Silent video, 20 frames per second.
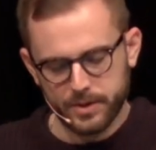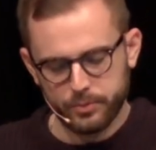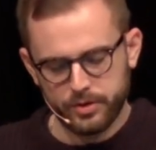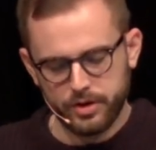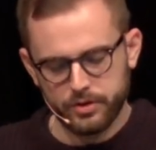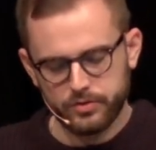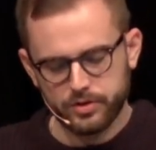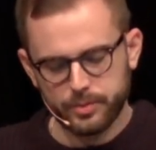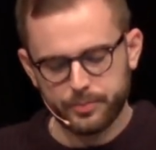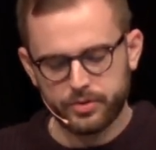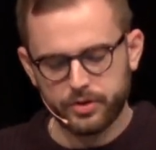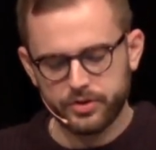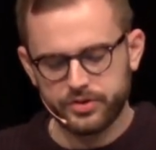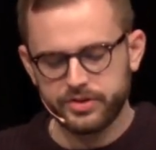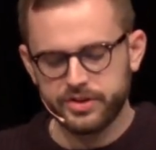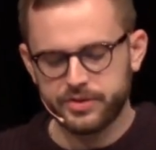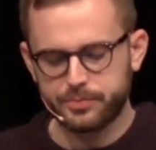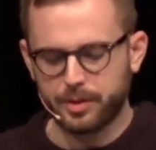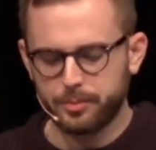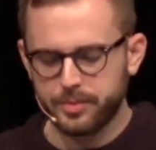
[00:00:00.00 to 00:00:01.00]
We need to
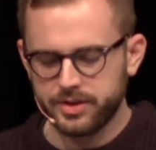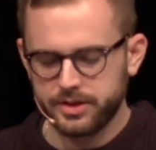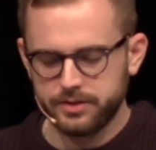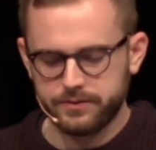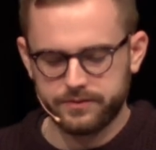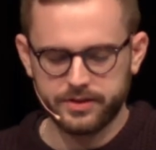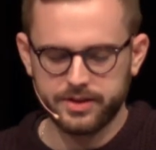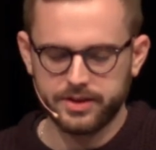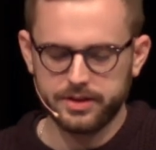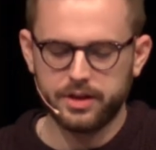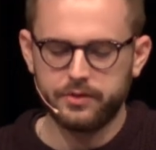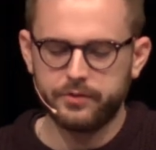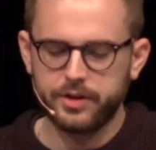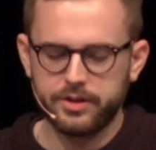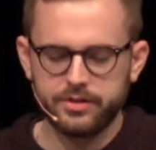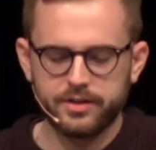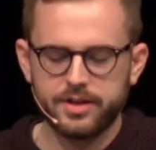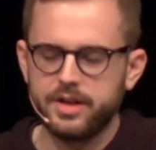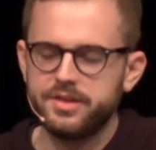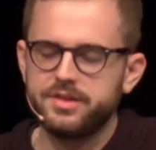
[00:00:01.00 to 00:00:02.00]
approach this problem differently. I
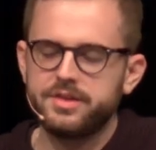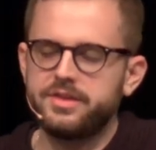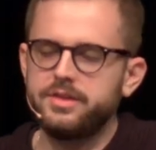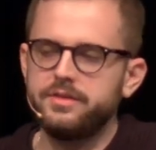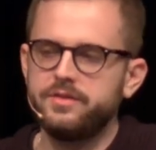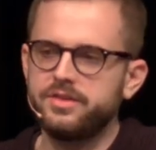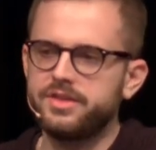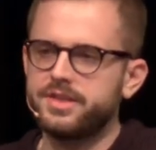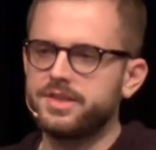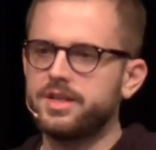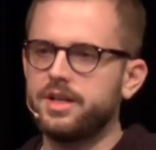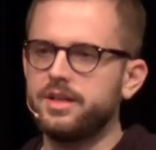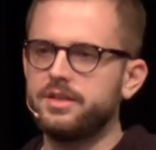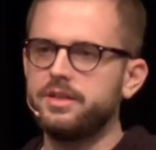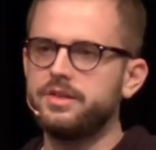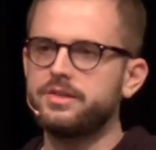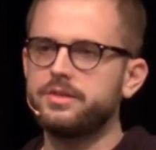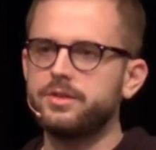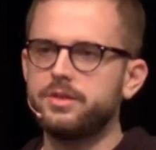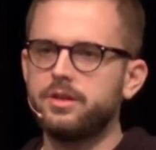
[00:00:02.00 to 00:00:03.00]
recognize that civil
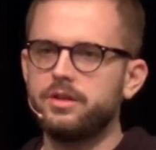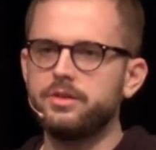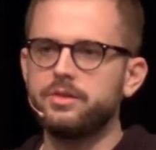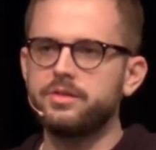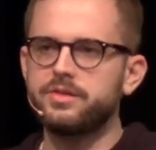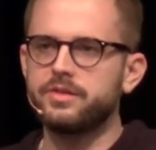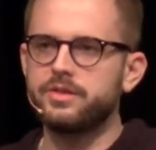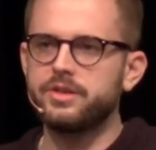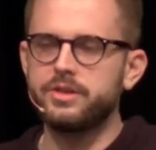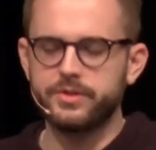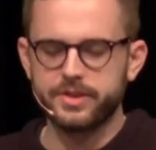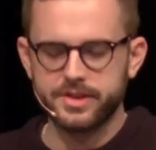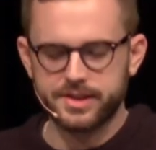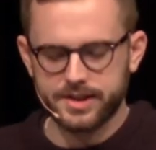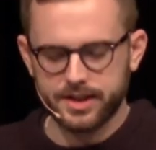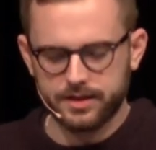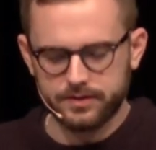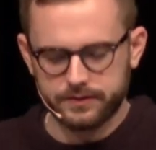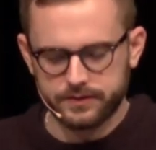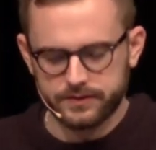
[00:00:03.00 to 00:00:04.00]
society isn't going to secure
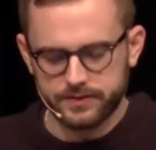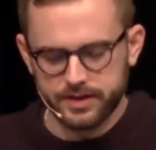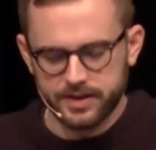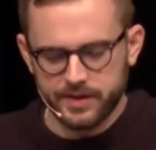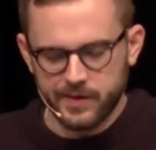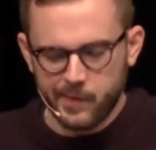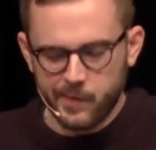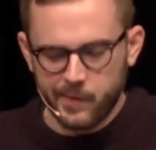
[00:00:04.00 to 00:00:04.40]
itself.